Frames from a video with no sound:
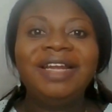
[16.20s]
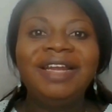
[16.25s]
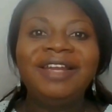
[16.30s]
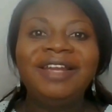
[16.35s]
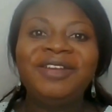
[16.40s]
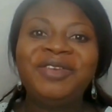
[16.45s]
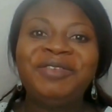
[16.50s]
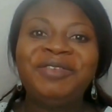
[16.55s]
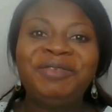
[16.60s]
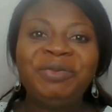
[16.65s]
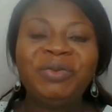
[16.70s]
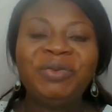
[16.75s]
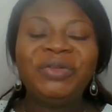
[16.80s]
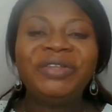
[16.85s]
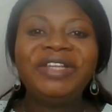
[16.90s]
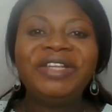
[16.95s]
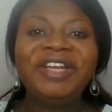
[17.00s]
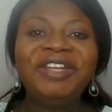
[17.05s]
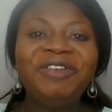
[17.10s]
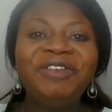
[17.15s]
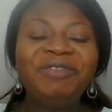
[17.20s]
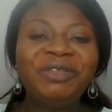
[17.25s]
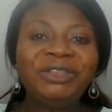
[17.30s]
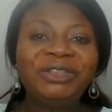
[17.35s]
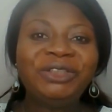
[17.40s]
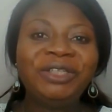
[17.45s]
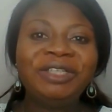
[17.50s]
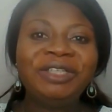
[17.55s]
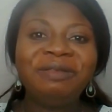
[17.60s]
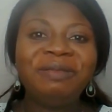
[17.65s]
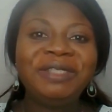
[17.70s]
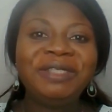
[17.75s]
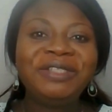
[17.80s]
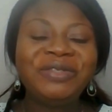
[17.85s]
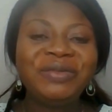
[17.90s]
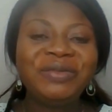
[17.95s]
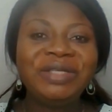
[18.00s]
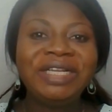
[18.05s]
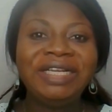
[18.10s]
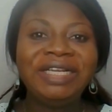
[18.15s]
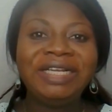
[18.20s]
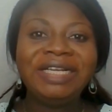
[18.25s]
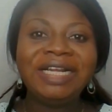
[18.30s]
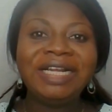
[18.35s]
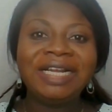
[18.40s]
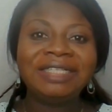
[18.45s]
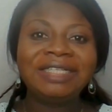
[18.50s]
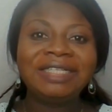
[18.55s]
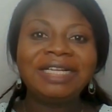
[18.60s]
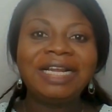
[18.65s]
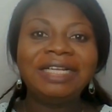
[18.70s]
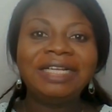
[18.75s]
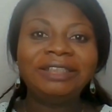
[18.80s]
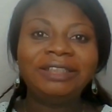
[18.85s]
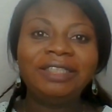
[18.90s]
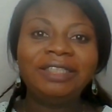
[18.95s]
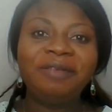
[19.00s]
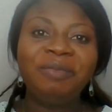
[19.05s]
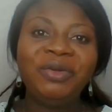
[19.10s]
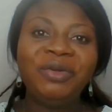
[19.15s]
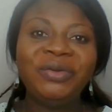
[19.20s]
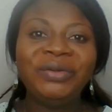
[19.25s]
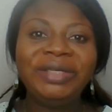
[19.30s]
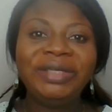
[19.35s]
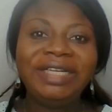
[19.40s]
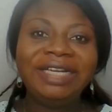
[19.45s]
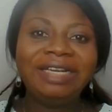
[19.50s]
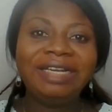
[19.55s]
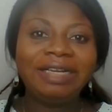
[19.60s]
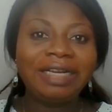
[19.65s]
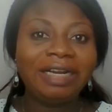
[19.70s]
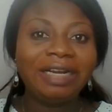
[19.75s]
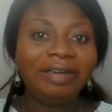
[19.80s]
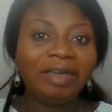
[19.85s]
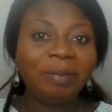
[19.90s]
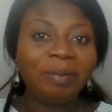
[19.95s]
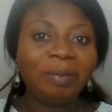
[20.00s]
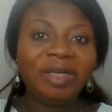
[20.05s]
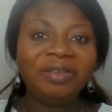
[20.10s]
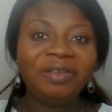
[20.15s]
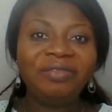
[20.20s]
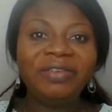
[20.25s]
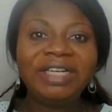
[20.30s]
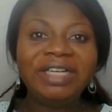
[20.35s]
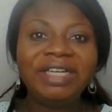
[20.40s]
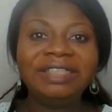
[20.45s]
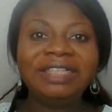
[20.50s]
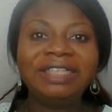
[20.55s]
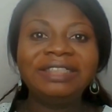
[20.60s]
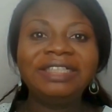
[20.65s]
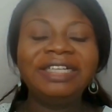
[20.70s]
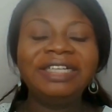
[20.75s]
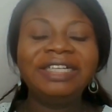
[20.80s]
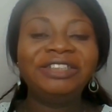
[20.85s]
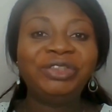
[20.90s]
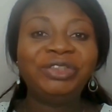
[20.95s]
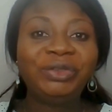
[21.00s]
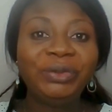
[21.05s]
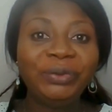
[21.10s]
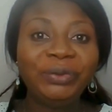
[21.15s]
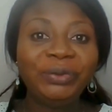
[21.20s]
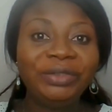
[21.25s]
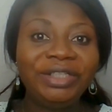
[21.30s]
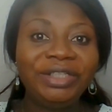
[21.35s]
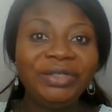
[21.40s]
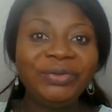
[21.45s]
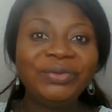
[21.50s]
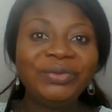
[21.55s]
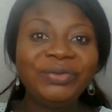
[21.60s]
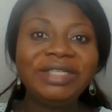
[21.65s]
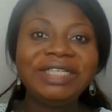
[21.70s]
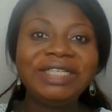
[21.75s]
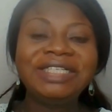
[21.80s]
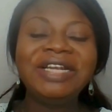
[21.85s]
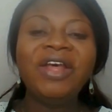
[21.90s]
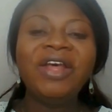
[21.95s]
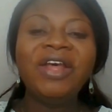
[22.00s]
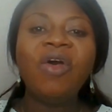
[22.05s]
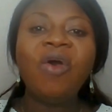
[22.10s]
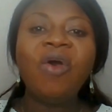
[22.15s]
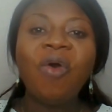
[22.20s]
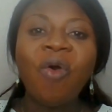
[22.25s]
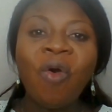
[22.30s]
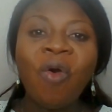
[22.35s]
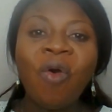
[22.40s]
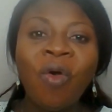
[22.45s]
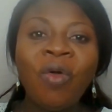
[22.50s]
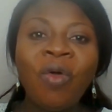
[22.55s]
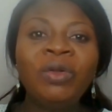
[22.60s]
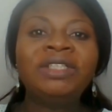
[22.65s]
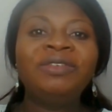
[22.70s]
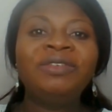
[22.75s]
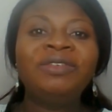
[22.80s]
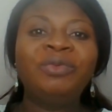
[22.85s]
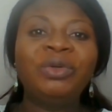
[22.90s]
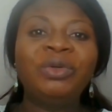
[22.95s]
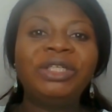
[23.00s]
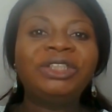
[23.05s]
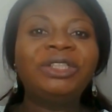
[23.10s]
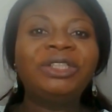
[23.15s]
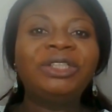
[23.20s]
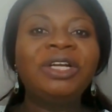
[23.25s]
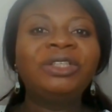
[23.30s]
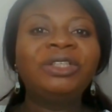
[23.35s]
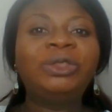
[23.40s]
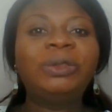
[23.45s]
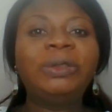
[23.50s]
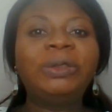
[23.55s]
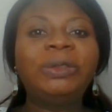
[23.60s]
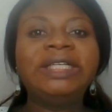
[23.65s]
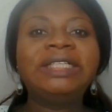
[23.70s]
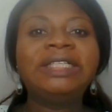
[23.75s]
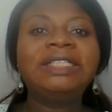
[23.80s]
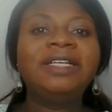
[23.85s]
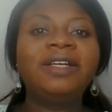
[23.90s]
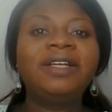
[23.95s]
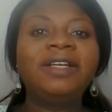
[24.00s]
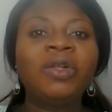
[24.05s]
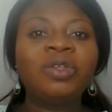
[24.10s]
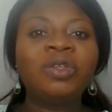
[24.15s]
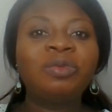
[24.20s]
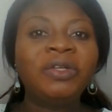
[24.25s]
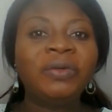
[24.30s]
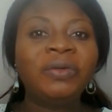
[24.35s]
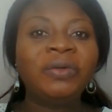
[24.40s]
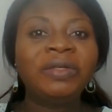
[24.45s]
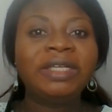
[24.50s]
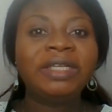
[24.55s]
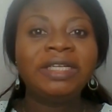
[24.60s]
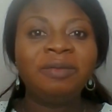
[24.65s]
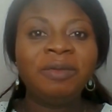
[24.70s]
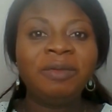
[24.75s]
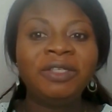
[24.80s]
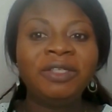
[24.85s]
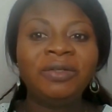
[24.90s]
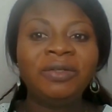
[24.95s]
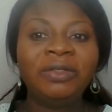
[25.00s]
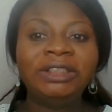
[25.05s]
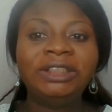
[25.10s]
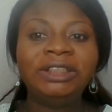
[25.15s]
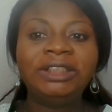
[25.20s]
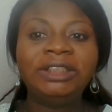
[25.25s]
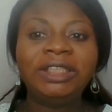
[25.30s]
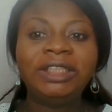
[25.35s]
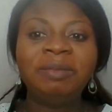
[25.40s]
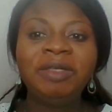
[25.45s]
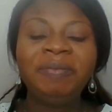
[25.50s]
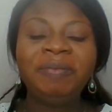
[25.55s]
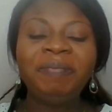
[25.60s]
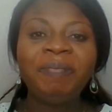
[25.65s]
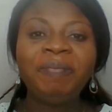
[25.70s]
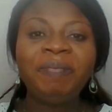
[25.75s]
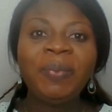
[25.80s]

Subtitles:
Hello everyone, thank you for joining me today at Catch Them Young, a career pathfinder that introduces all the vocational training, the Ausbildung that is being done in Germany.